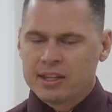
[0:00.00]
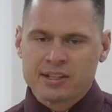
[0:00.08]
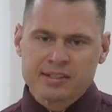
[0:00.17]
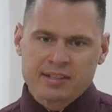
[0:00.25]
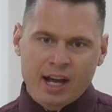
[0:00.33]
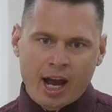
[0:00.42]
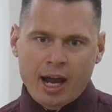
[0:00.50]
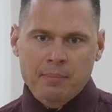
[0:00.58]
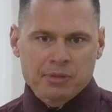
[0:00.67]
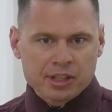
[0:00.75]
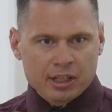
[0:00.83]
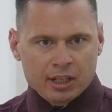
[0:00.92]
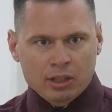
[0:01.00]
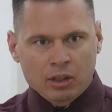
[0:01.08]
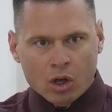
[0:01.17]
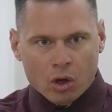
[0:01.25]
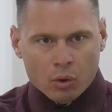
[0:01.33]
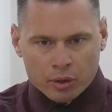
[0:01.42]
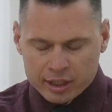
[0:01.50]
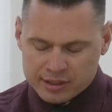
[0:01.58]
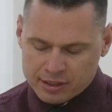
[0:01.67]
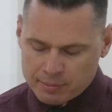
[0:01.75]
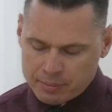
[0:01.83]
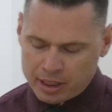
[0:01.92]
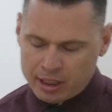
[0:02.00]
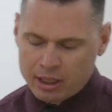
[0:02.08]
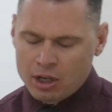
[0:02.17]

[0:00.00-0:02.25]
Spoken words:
This time to get alone and to be